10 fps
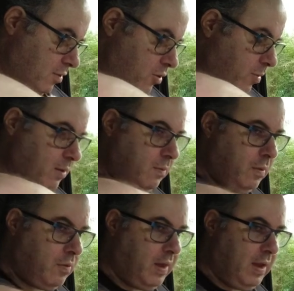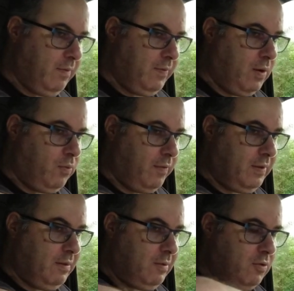I'm coming to the thing that I
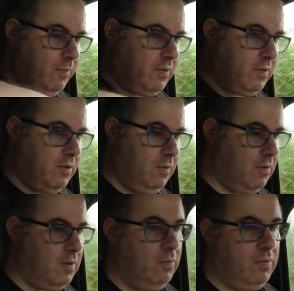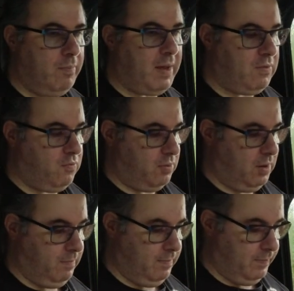wanted to come to do with the battery.